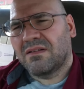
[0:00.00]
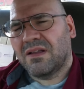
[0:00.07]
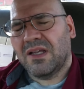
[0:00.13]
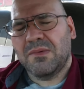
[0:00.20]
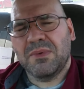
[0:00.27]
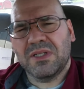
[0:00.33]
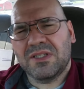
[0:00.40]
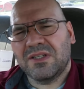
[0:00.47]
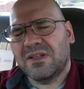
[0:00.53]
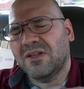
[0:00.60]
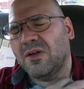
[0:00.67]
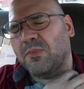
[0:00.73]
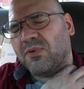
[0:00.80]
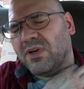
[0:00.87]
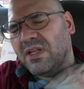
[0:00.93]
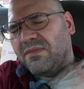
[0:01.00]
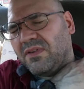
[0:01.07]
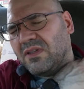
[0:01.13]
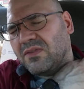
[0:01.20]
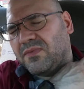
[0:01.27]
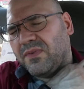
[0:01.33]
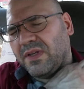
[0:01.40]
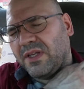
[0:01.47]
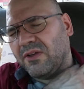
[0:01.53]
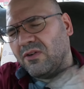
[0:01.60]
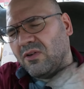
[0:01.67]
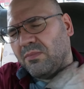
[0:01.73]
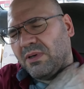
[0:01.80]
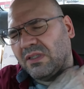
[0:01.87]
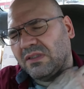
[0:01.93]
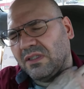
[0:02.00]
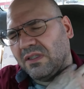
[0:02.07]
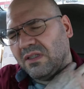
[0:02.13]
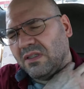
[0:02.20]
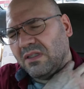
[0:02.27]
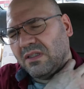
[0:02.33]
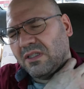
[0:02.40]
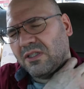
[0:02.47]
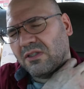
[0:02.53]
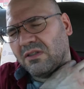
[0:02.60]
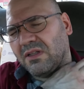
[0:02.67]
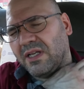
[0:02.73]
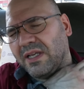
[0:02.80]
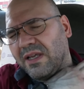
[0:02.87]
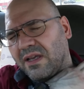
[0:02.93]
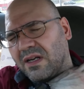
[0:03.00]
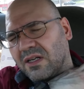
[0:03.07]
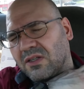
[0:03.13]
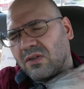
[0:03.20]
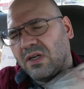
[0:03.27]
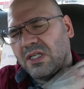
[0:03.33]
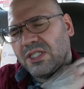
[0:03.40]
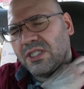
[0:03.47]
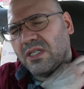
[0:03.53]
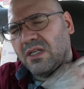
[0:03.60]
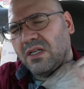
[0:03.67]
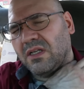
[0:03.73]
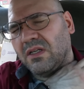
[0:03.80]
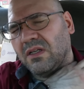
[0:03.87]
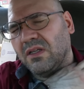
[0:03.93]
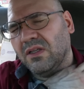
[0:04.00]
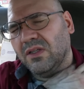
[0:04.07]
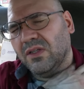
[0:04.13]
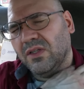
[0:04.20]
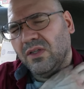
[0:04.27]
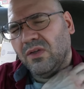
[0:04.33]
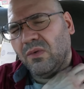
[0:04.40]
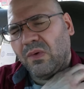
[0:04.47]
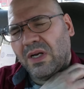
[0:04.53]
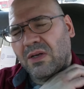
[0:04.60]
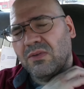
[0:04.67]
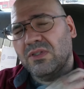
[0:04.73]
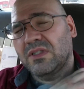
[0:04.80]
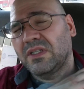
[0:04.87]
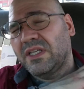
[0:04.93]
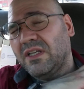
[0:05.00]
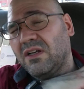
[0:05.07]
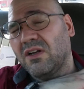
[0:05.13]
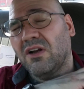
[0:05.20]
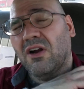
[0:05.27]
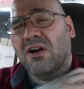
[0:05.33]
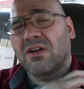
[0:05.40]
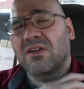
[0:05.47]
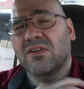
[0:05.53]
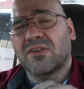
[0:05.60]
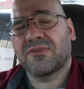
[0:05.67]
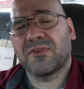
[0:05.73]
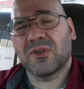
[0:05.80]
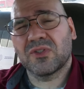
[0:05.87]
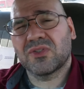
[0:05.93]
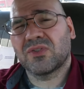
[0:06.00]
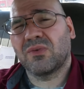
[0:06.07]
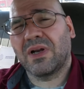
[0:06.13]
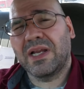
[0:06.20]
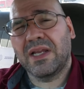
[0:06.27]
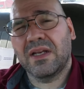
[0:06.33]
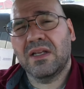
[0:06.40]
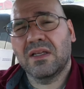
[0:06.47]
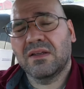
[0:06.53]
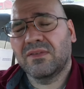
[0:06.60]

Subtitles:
I'd mentioned in a previous video about the girl I had a crush on when I was in kindergarten or first grade.